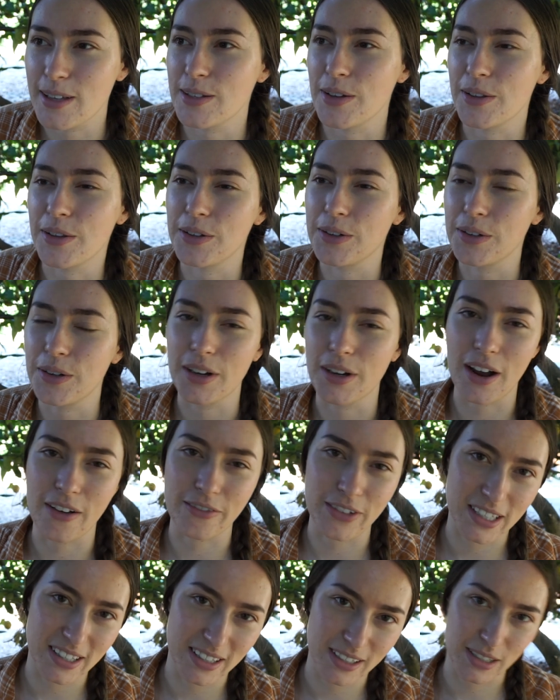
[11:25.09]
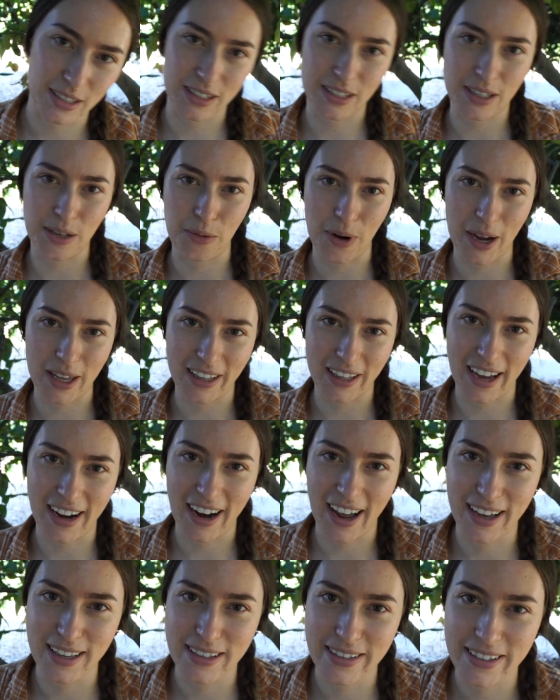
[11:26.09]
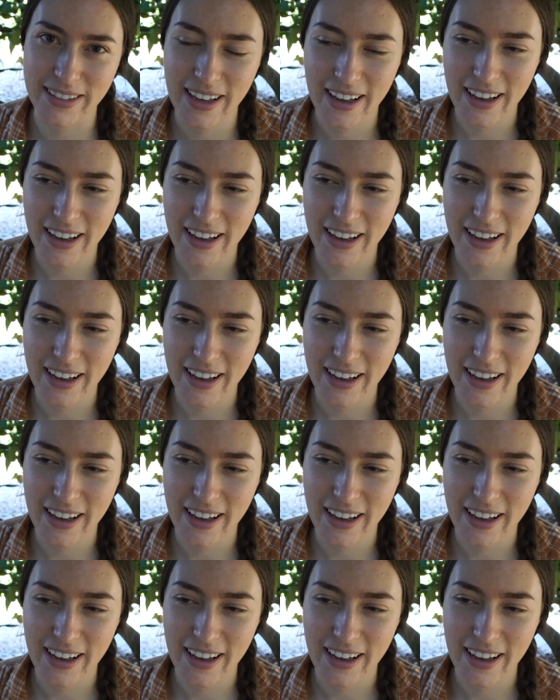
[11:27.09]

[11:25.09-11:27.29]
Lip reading: although you can obviously see why that has